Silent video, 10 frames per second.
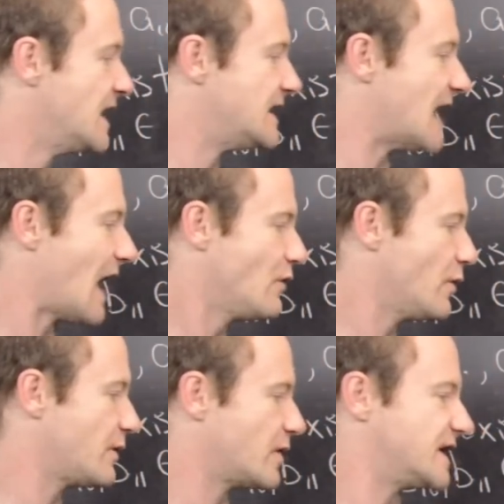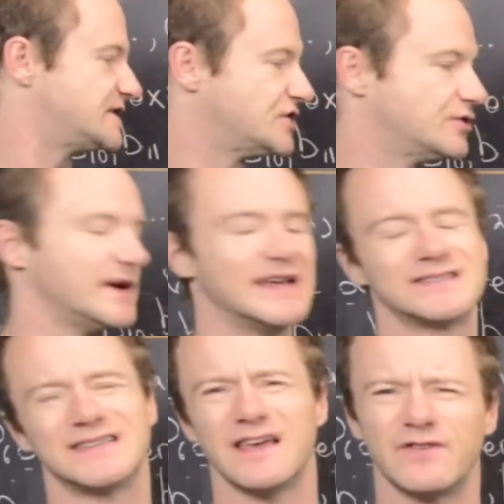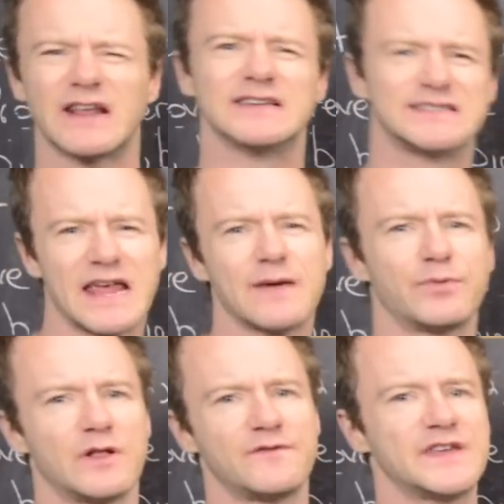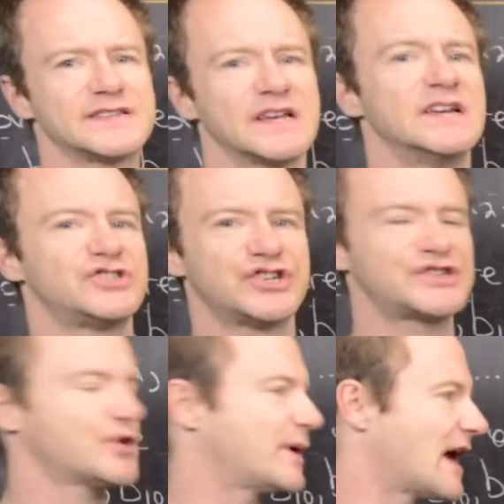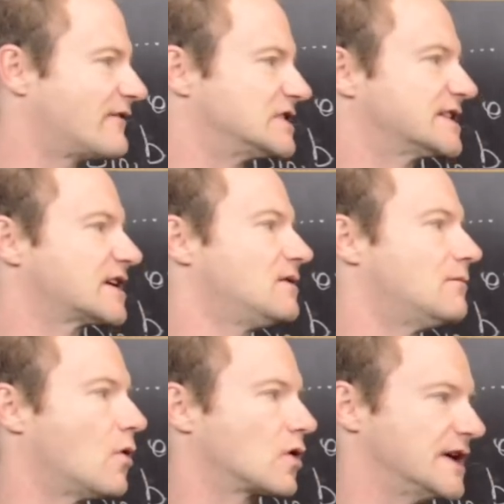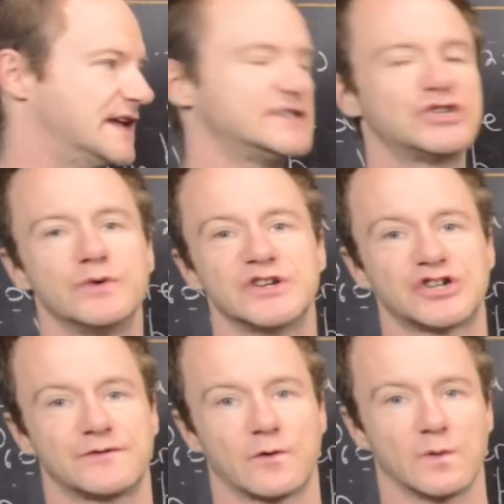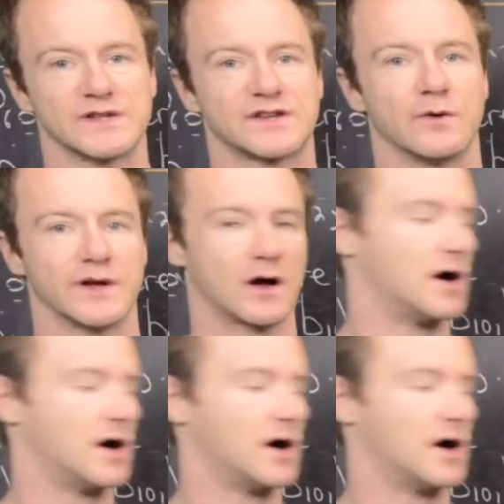Now what we want to do is give an example of this just so we have a little more intuition for what's going